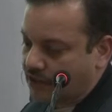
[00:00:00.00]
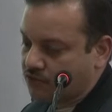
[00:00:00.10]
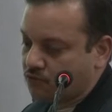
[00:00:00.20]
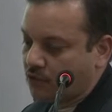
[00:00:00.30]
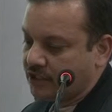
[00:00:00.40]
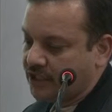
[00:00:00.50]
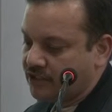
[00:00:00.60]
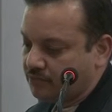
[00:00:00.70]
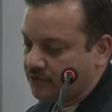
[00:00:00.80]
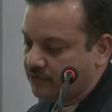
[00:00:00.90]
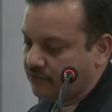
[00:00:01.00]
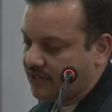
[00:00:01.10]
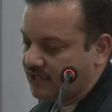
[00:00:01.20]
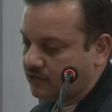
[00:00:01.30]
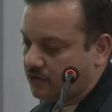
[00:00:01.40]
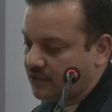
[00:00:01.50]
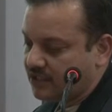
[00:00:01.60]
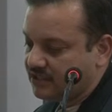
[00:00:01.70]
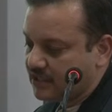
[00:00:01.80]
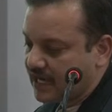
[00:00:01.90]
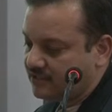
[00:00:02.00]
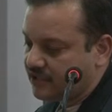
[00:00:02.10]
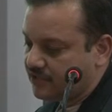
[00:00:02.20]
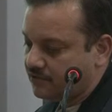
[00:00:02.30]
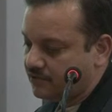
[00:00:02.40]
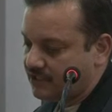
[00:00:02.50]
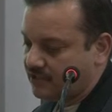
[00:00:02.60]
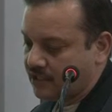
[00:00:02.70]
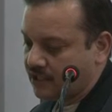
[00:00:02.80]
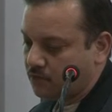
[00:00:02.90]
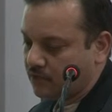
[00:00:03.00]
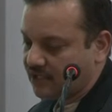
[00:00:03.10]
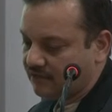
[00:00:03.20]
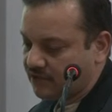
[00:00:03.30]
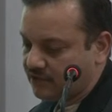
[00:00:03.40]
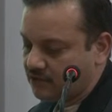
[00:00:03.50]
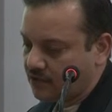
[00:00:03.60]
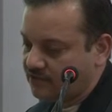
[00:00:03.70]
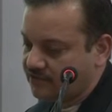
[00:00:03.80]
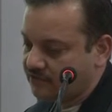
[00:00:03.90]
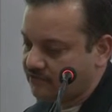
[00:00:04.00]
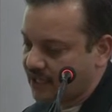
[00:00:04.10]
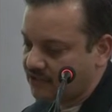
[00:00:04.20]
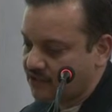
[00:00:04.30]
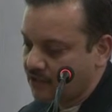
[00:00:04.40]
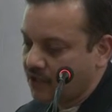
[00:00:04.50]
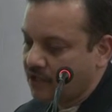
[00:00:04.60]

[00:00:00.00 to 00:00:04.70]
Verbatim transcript: Is coordination between various authorities at central, regional, and local levels not synchronized?